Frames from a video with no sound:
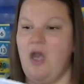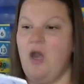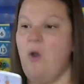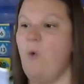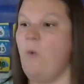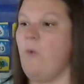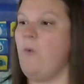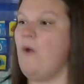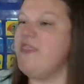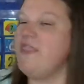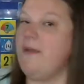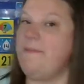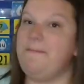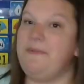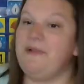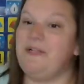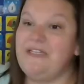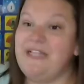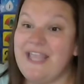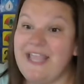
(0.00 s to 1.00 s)
When the
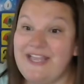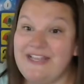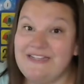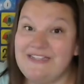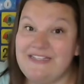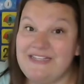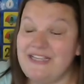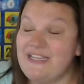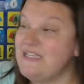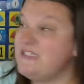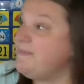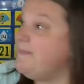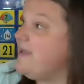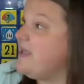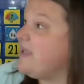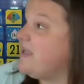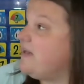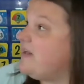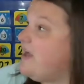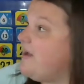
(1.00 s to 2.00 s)
plant is
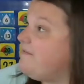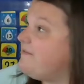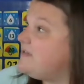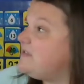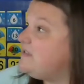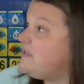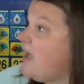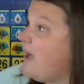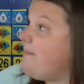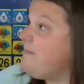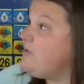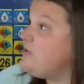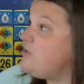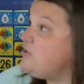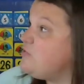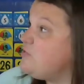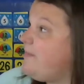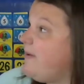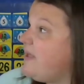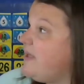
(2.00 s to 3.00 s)
big enough, some
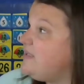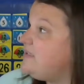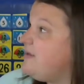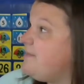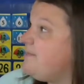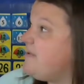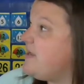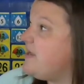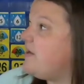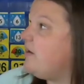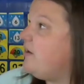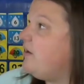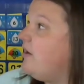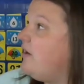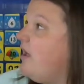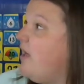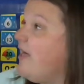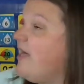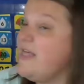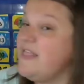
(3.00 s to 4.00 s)
new buds appear.
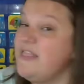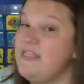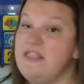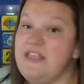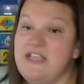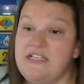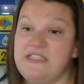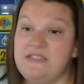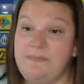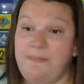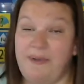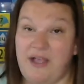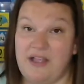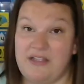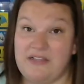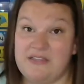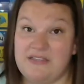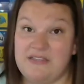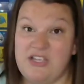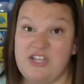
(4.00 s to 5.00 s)
These
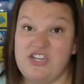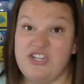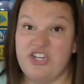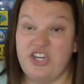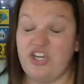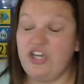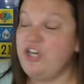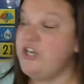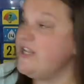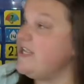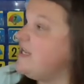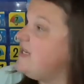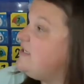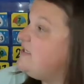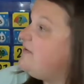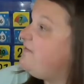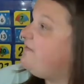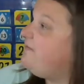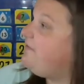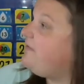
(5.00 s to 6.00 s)
buds turn
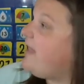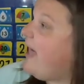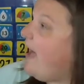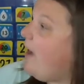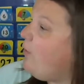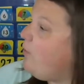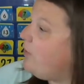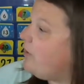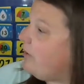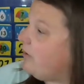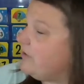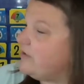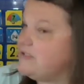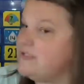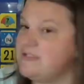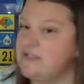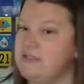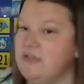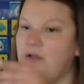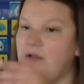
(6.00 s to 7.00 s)
into flowers.